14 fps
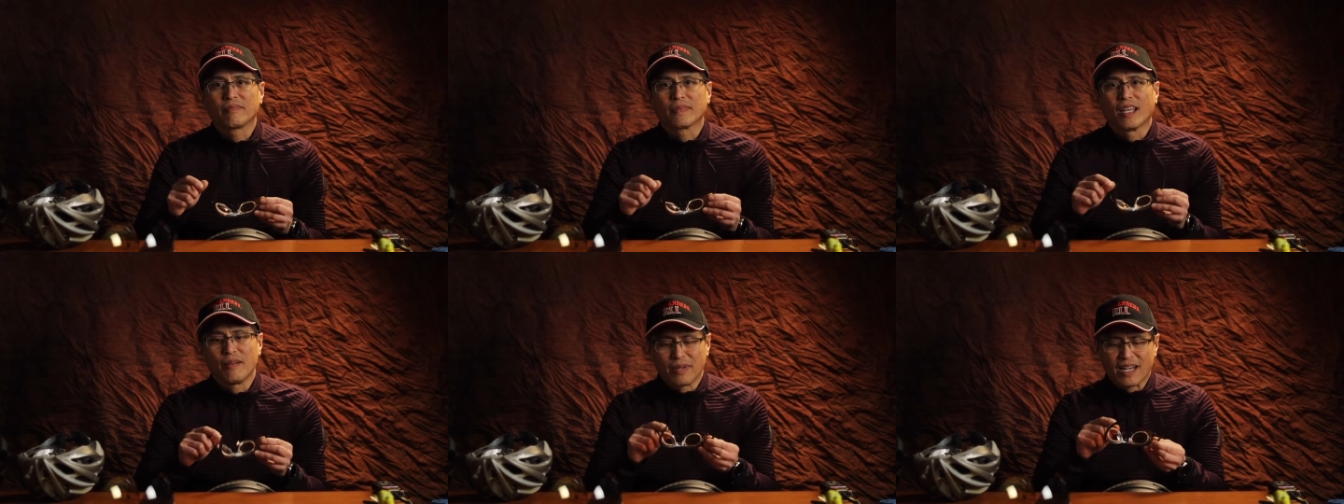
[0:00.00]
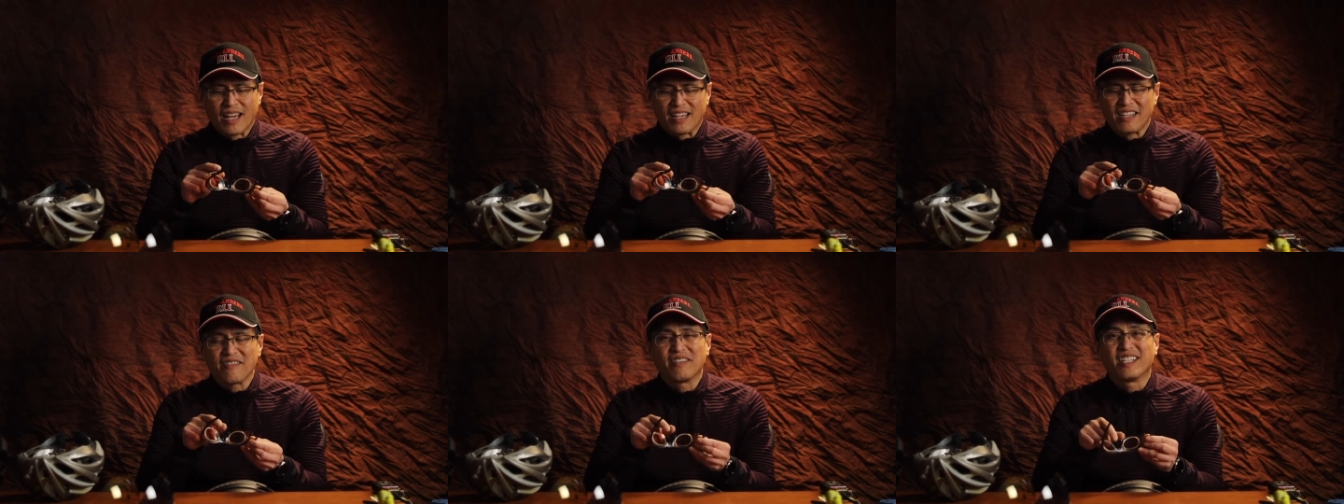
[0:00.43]
I mean,
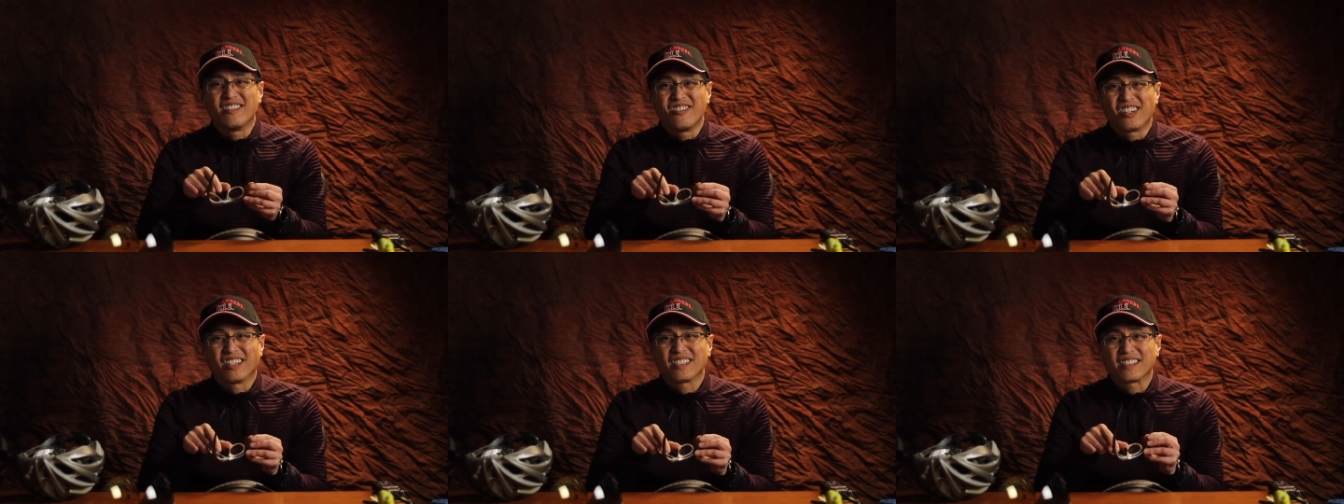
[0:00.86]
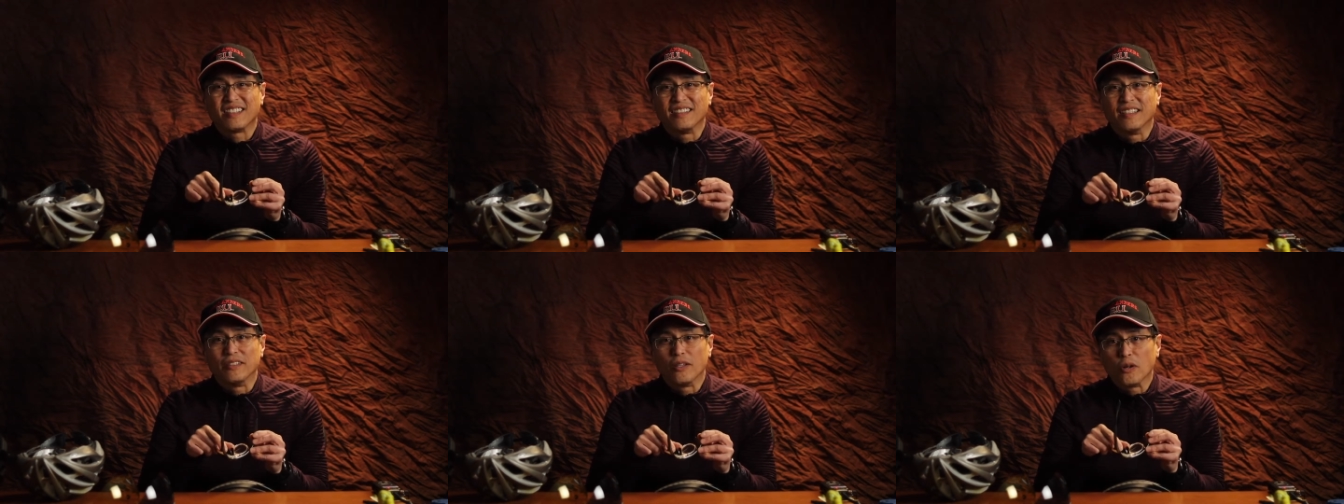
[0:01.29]
I even
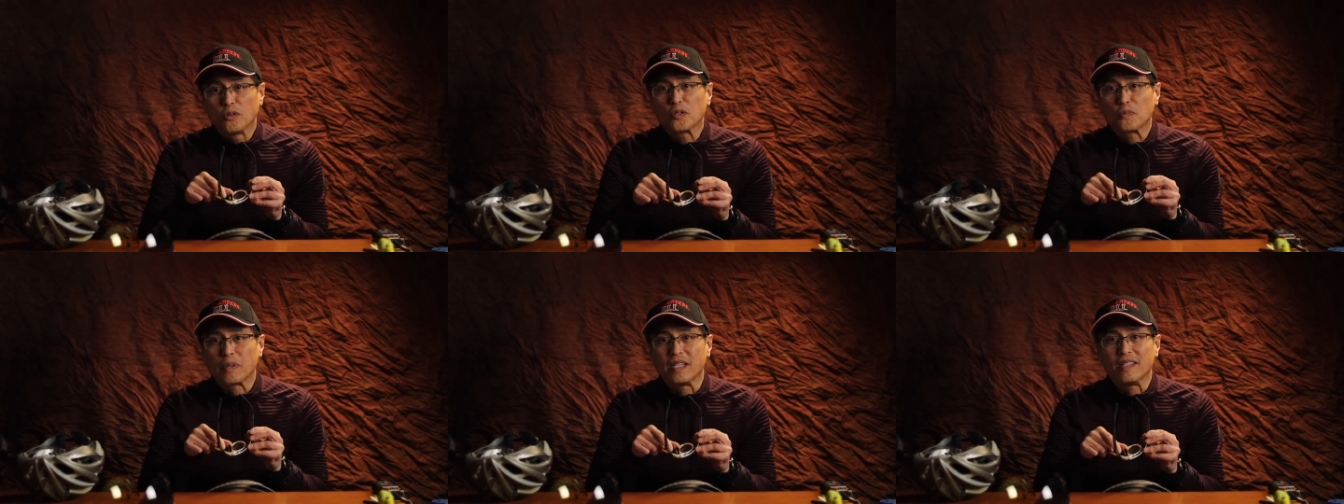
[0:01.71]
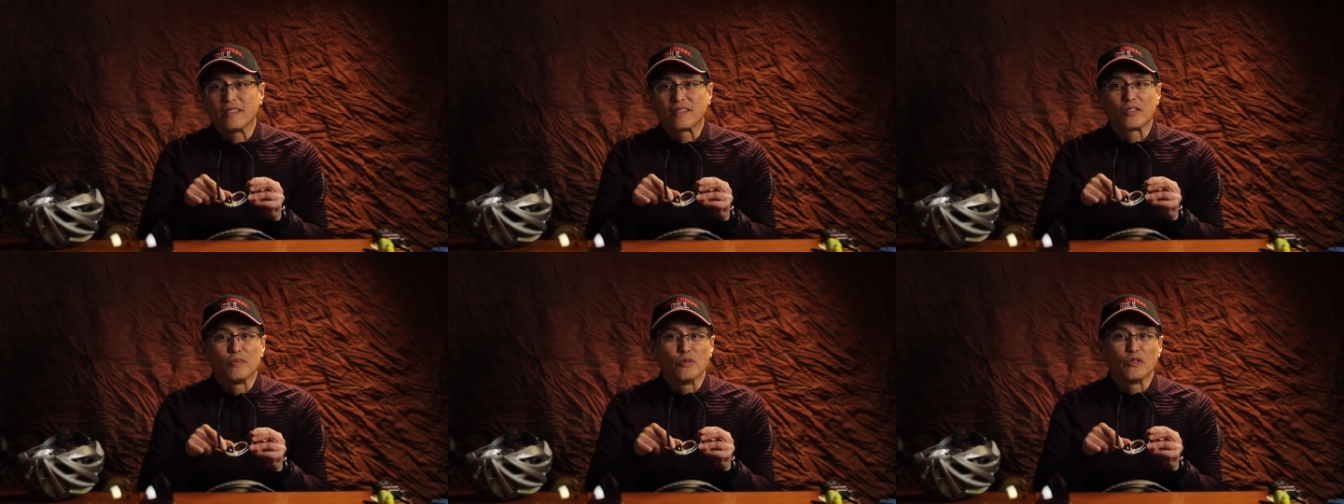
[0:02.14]
adjusted the nose
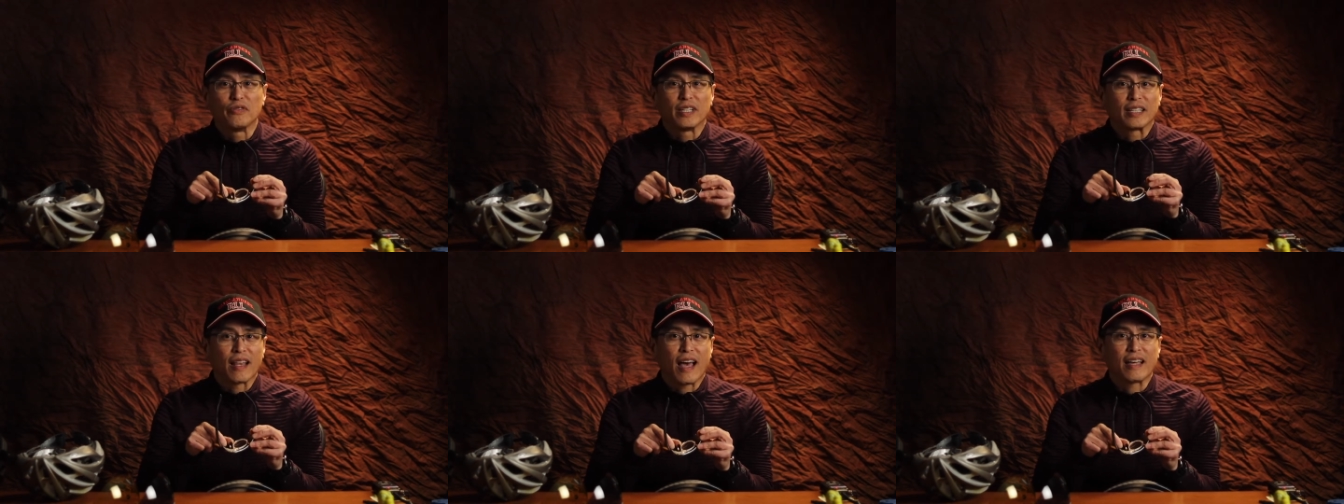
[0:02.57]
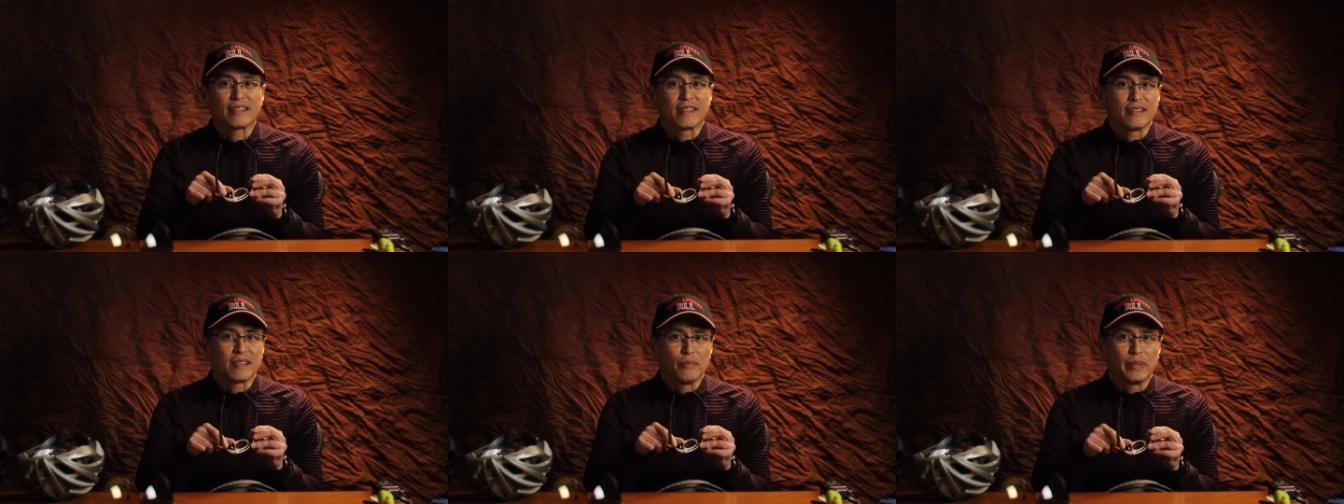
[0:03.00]
piece to move the
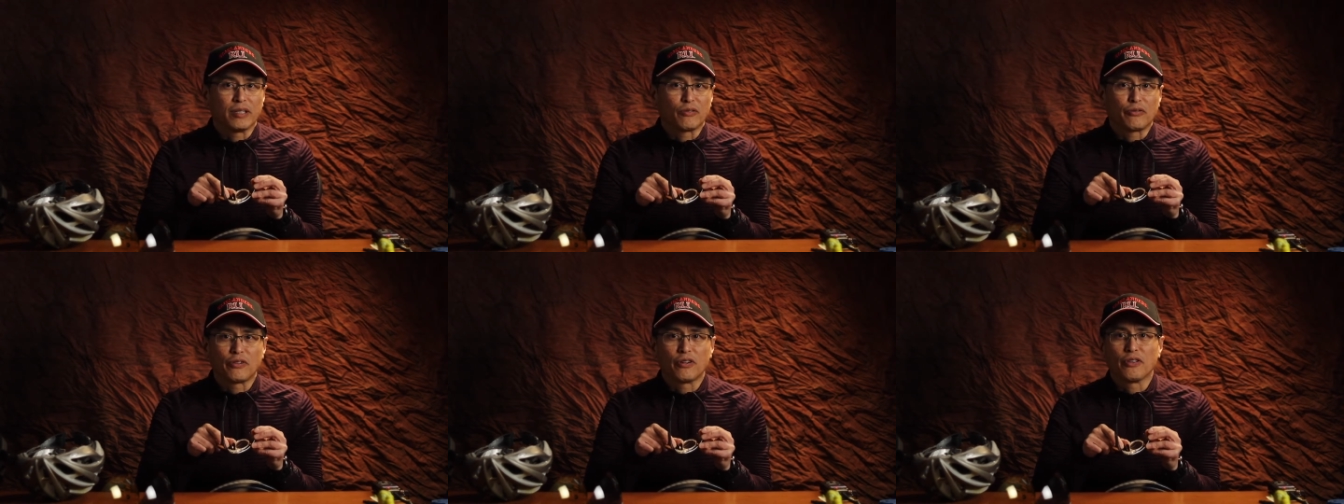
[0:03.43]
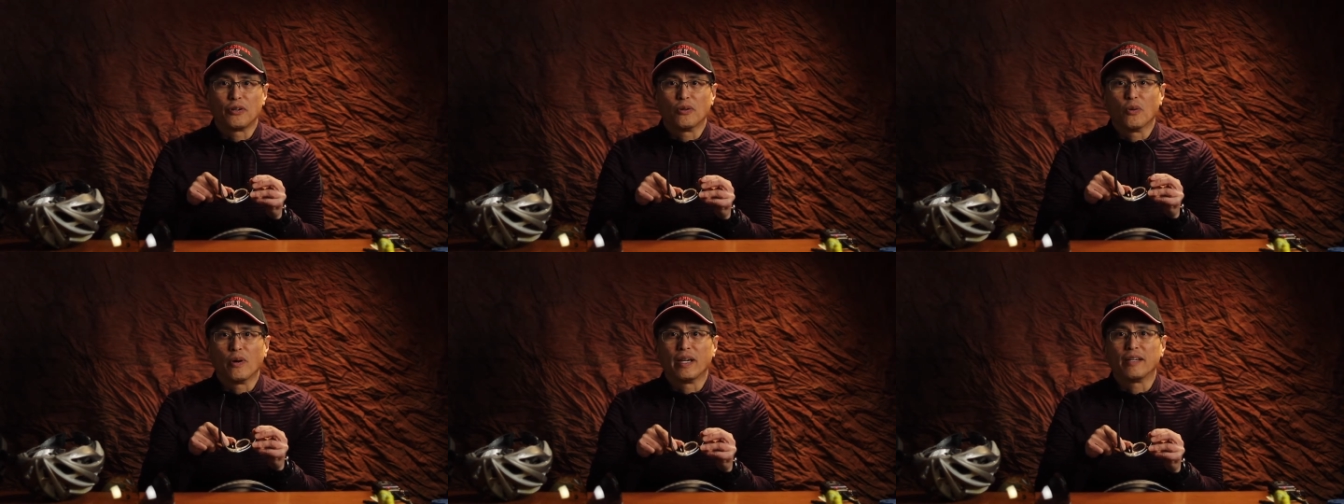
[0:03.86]
glasses a bit further
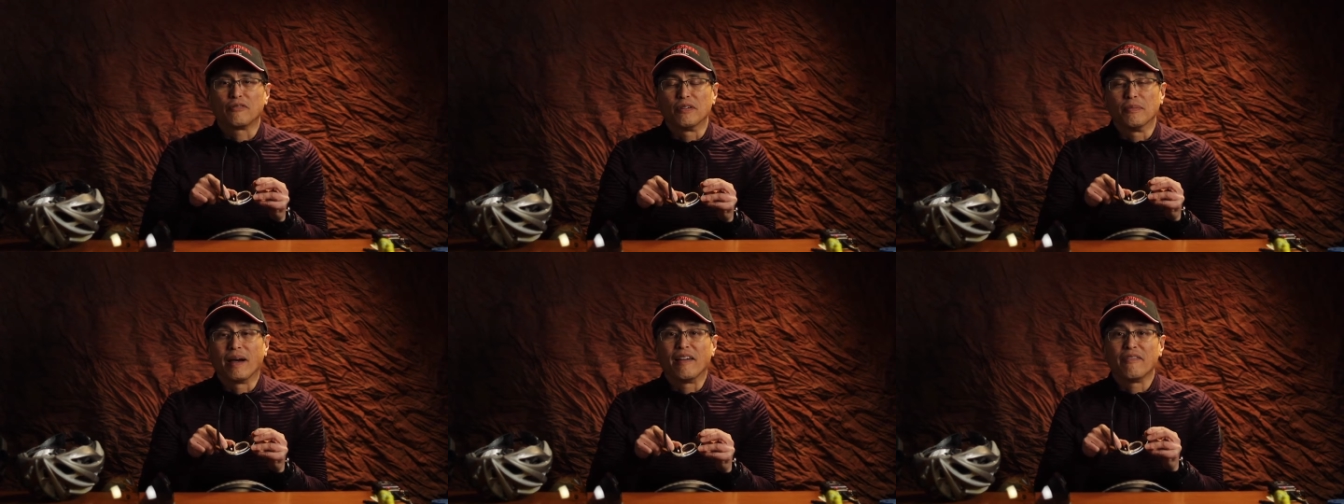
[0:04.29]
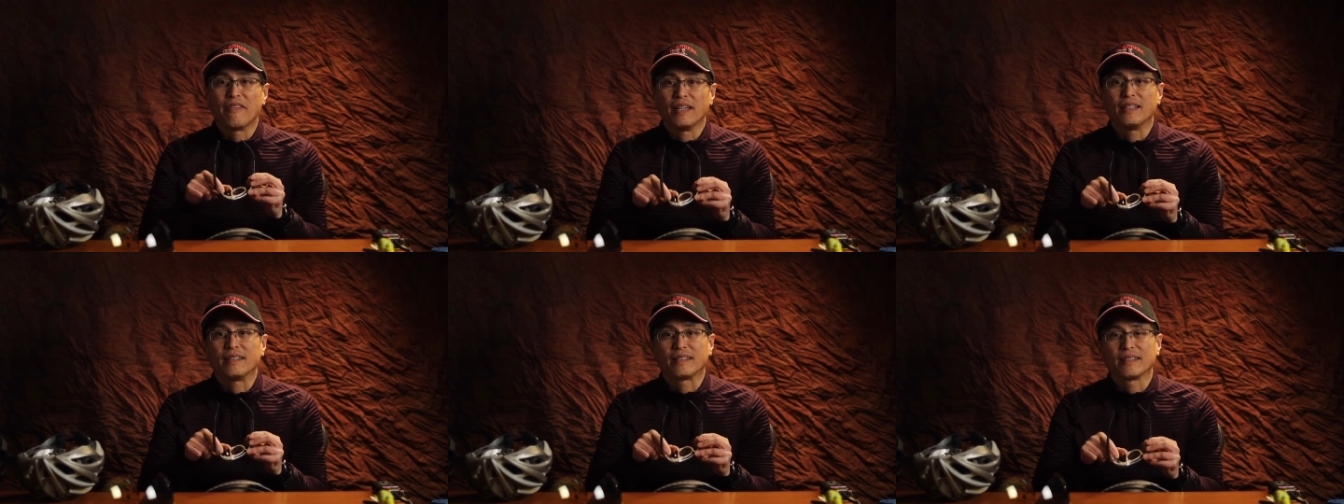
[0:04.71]
away from my
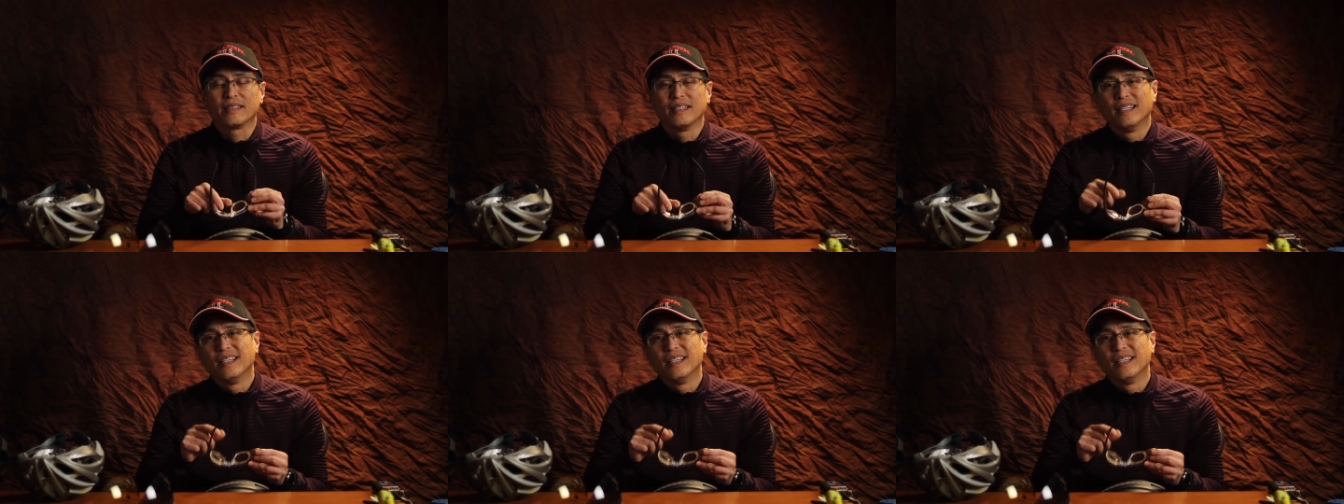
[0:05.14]
face,